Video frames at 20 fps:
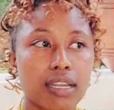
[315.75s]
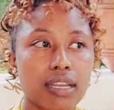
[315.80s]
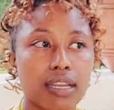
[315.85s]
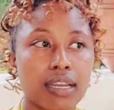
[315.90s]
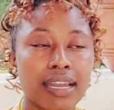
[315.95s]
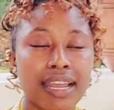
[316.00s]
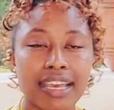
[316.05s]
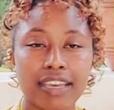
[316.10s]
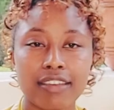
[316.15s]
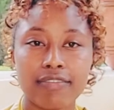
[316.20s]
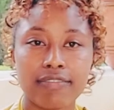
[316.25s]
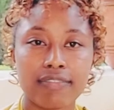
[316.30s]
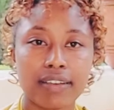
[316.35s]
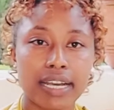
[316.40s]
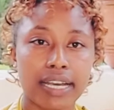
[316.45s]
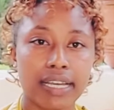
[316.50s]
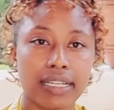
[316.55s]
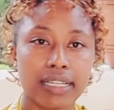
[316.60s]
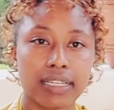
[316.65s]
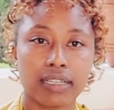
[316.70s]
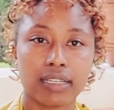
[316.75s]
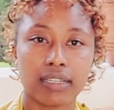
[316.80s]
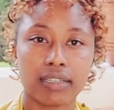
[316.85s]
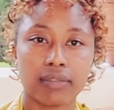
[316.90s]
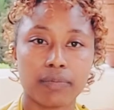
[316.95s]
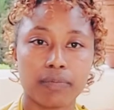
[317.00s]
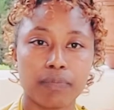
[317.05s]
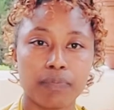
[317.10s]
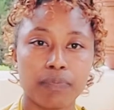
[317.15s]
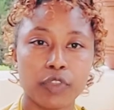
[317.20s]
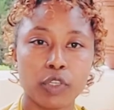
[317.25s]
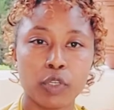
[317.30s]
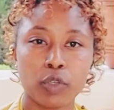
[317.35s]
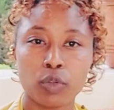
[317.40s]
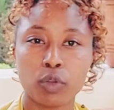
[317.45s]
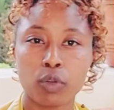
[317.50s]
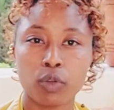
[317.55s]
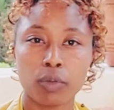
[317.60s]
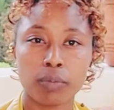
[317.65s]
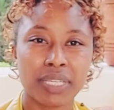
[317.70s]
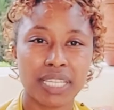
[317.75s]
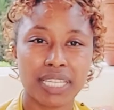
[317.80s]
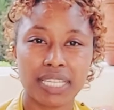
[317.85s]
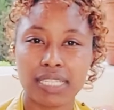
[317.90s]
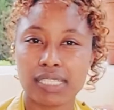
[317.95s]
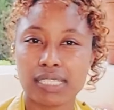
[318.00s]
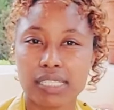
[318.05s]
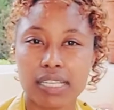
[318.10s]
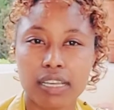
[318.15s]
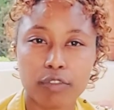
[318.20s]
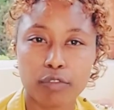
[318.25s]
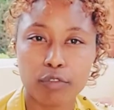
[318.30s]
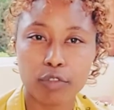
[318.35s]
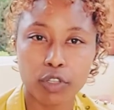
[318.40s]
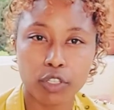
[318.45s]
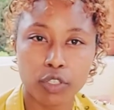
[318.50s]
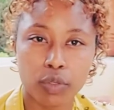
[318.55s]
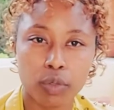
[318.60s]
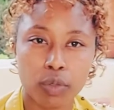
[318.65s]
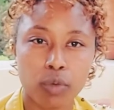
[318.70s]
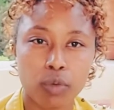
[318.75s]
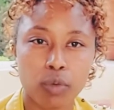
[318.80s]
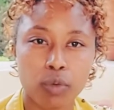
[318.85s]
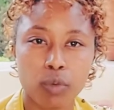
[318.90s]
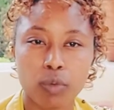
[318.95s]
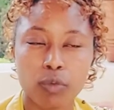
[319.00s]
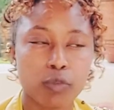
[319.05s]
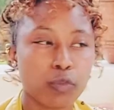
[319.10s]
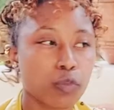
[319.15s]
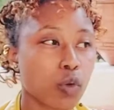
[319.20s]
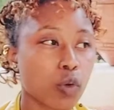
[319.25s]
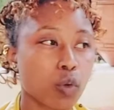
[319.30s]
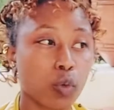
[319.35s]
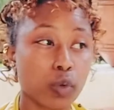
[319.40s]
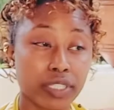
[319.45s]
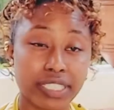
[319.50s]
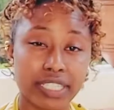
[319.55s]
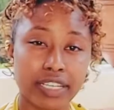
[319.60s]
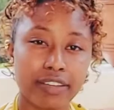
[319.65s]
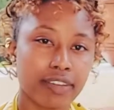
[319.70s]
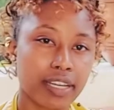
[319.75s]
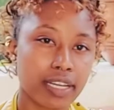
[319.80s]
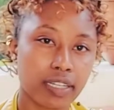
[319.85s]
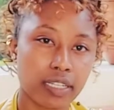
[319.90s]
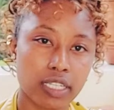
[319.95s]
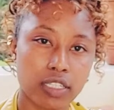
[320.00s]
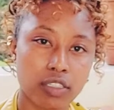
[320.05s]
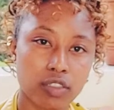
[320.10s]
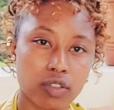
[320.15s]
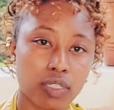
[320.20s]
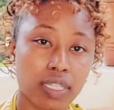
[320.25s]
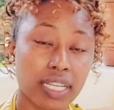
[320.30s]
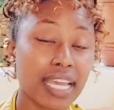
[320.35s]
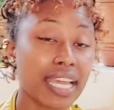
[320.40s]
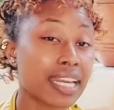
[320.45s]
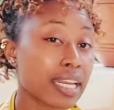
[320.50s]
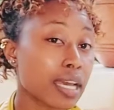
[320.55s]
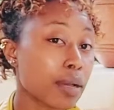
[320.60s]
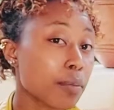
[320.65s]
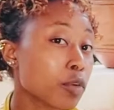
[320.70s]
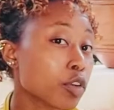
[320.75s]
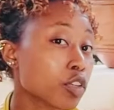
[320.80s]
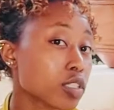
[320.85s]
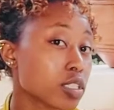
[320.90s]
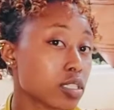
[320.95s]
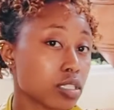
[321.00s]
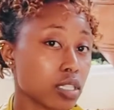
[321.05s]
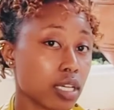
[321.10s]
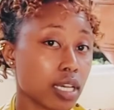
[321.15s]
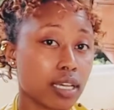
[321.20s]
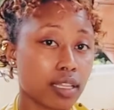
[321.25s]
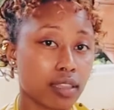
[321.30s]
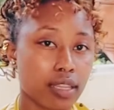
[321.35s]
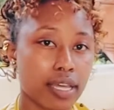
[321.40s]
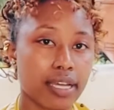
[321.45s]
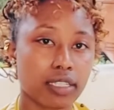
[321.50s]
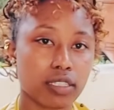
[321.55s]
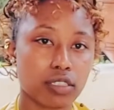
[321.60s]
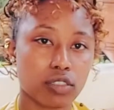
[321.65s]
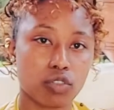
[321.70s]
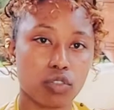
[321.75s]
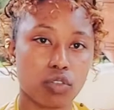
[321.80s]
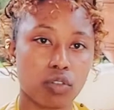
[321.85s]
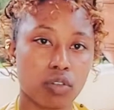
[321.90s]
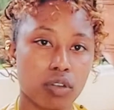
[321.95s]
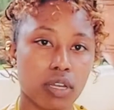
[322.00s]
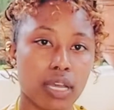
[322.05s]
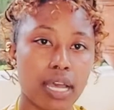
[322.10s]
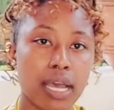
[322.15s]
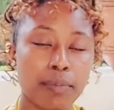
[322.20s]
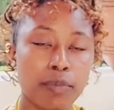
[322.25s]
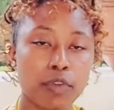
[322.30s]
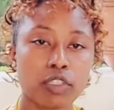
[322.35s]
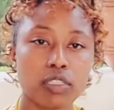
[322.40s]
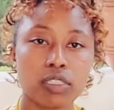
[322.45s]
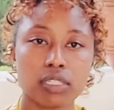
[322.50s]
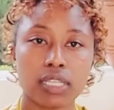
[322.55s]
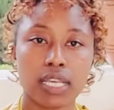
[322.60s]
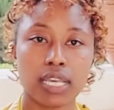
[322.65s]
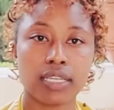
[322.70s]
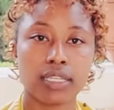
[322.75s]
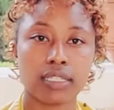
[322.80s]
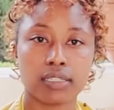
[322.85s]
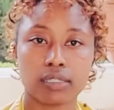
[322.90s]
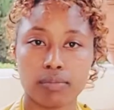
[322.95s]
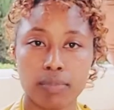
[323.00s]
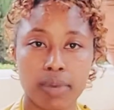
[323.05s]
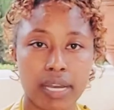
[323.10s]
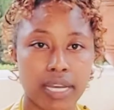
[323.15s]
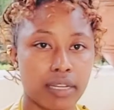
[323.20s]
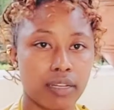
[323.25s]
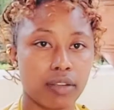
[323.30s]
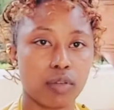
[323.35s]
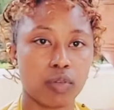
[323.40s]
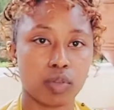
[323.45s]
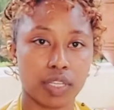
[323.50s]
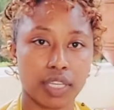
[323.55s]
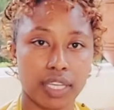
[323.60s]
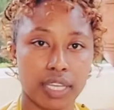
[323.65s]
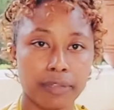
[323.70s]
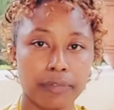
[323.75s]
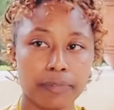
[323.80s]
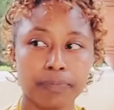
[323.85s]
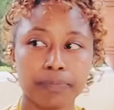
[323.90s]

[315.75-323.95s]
life can, be easier for you for whatever reason. And I'm not saying that's wrong. I'm not saying it's bad, okay?